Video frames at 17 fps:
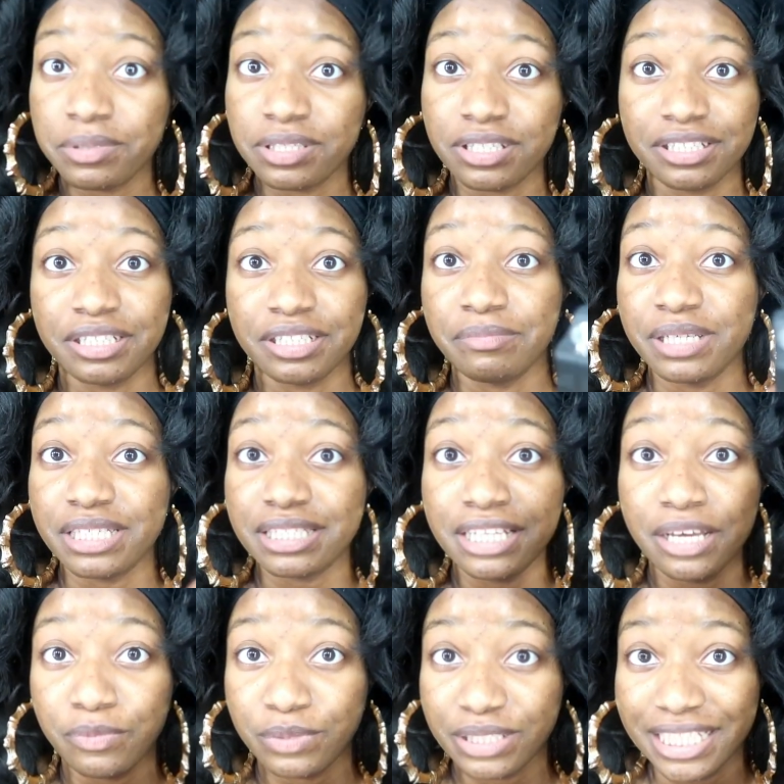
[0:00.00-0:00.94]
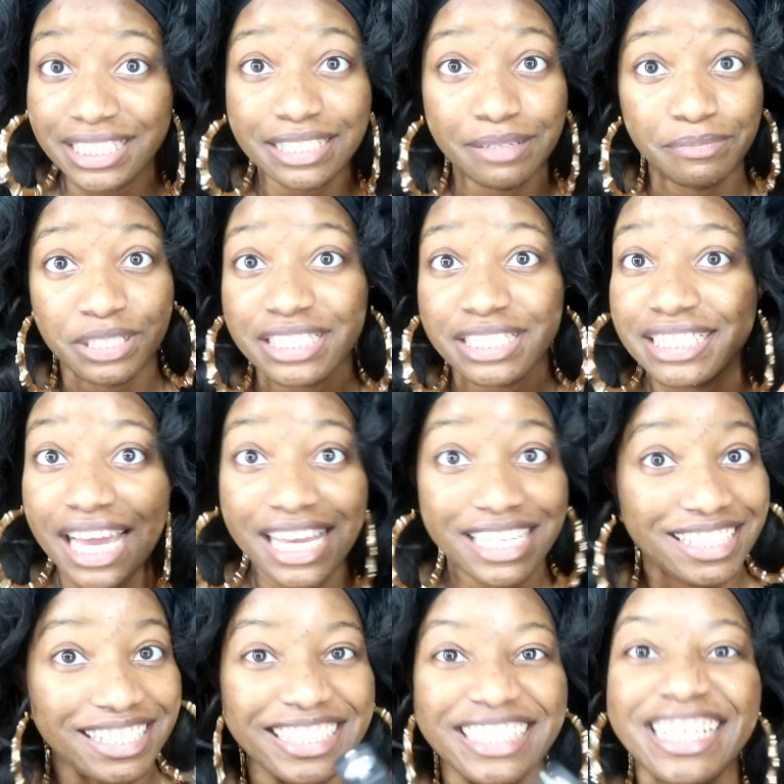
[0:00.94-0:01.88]
Amazon done messed up when they sent me this
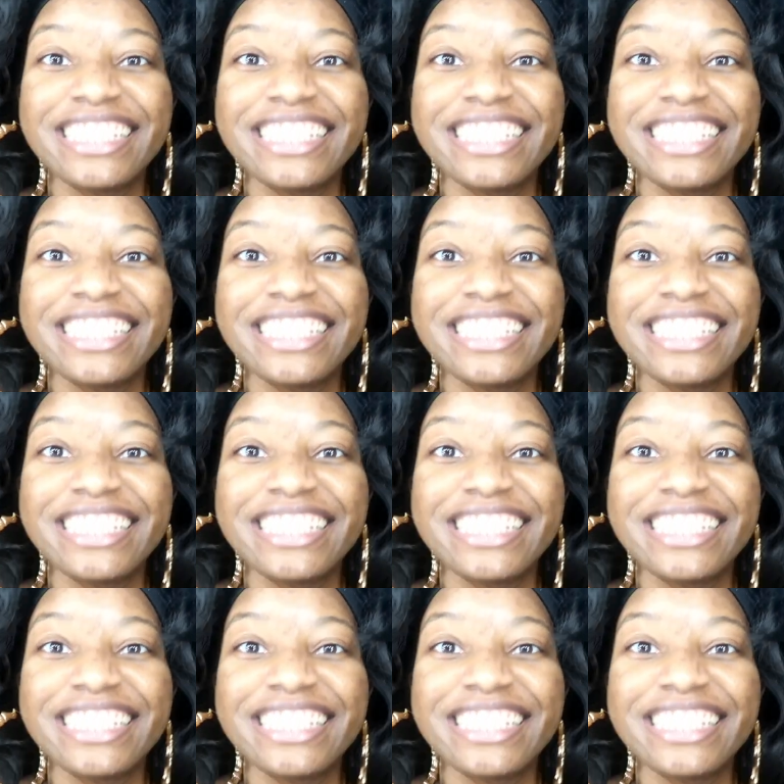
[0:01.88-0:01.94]
taser.